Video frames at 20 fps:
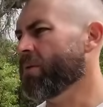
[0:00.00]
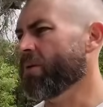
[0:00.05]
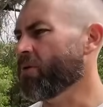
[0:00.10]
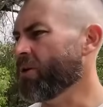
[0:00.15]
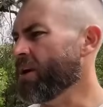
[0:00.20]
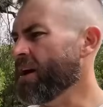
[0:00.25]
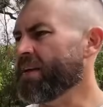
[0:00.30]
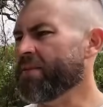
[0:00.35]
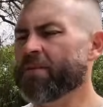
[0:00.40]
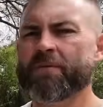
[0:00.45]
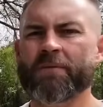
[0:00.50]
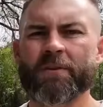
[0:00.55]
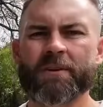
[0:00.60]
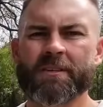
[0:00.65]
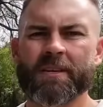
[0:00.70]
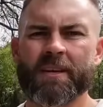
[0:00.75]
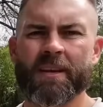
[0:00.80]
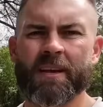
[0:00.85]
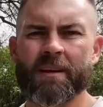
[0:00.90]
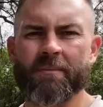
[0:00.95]
would have had the fridge
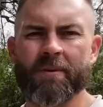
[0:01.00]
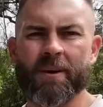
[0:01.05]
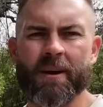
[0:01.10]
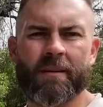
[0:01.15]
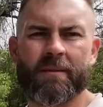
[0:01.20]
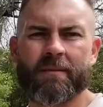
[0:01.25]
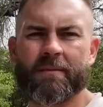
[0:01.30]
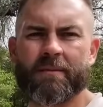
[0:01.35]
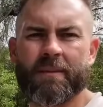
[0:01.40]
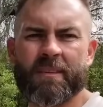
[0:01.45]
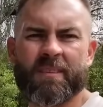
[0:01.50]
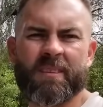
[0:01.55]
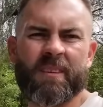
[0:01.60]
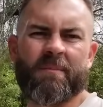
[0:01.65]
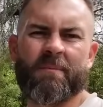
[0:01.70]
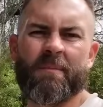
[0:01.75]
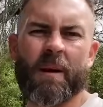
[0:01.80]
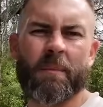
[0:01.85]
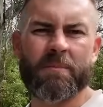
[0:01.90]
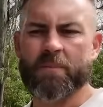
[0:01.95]
in here, but it's
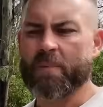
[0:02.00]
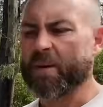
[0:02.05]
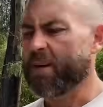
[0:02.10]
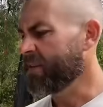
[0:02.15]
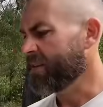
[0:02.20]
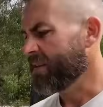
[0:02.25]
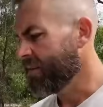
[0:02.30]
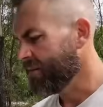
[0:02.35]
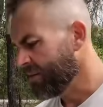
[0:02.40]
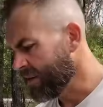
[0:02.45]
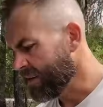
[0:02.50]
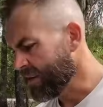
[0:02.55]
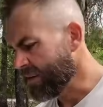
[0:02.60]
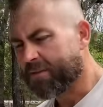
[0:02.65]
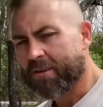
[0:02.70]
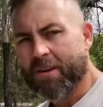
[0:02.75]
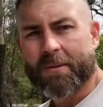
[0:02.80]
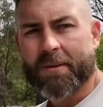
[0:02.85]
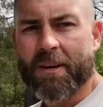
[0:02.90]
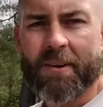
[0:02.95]
at Mum's place, so we didn't have
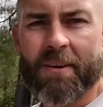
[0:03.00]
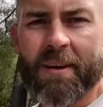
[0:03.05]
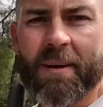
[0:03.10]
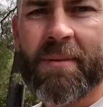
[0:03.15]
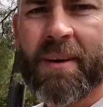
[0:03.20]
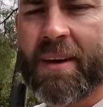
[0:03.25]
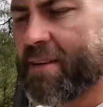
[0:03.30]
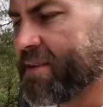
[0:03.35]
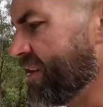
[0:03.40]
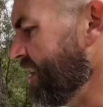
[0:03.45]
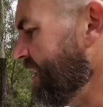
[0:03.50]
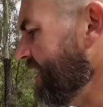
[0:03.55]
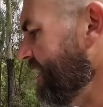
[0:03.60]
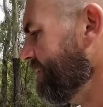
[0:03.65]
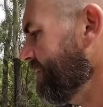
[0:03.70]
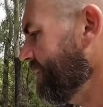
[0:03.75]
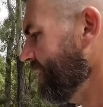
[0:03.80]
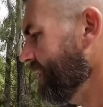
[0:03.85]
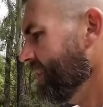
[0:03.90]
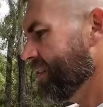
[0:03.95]
time to go grab that.
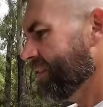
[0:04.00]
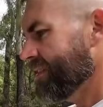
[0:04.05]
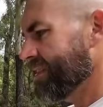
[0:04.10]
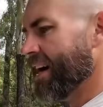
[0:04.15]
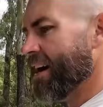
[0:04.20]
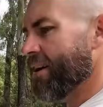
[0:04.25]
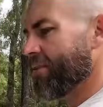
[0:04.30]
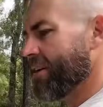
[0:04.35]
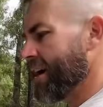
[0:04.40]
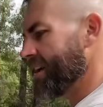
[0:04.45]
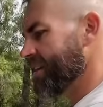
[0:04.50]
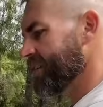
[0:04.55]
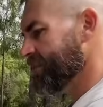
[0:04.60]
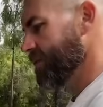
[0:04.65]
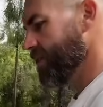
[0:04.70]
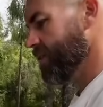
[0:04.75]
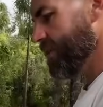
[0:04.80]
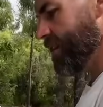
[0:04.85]
Tailgate as well,